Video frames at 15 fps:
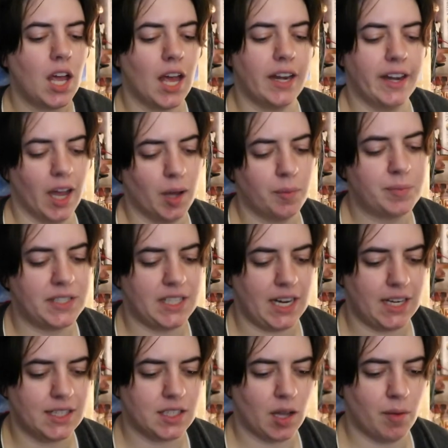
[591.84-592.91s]
an
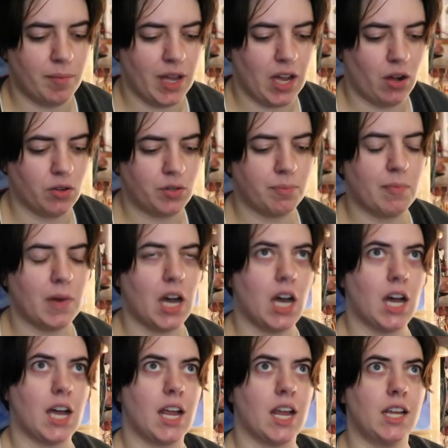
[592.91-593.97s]
update about
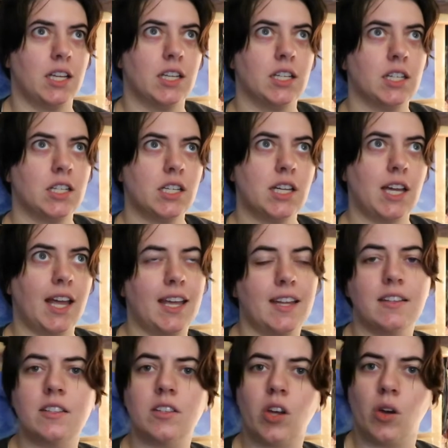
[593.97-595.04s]
my
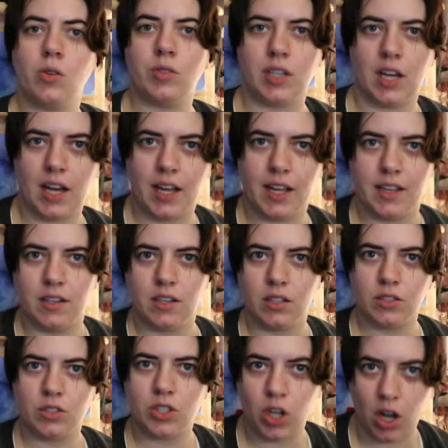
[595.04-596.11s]
indigo dyed
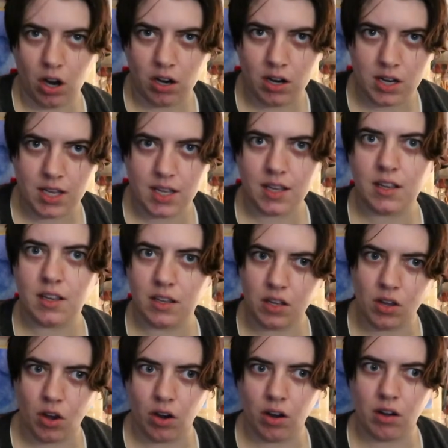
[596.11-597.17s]
Targhee
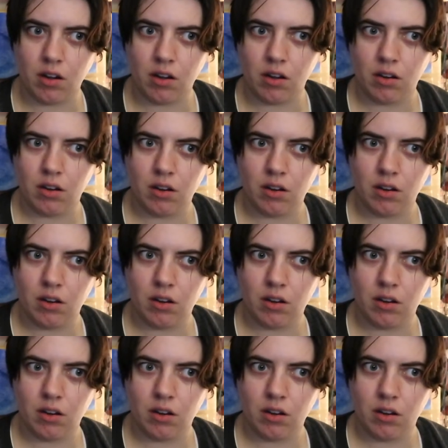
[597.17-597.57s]
yarn